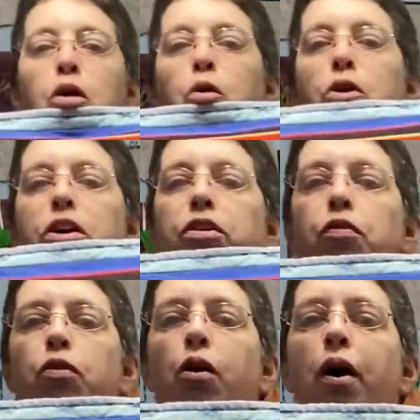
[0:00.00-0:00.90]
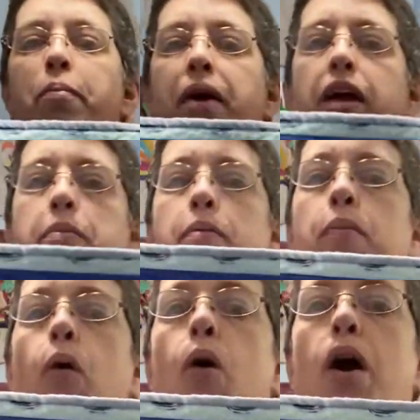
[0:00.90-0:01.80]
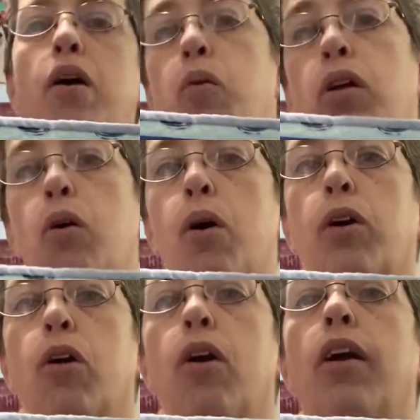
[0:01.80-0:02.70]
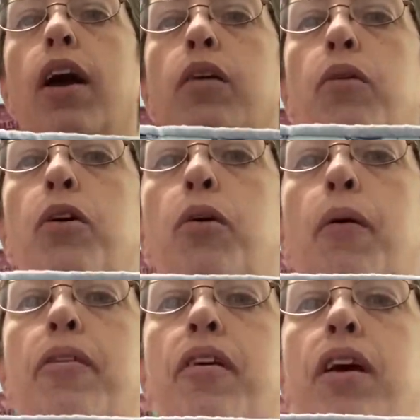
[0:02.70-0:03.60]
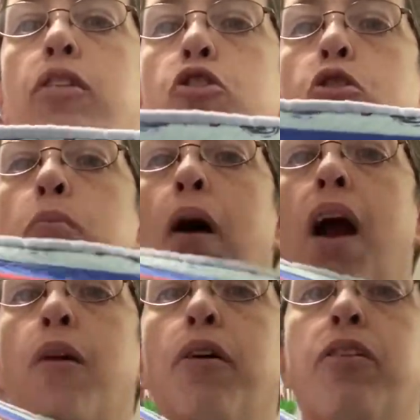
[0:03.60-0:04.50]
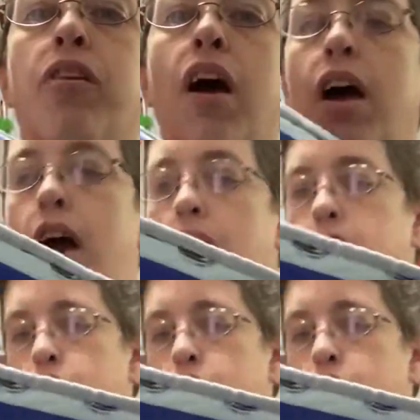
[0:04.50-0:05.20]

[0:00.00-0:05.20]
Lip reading: quilt for a baby boy or girl, anyone who is into pirates and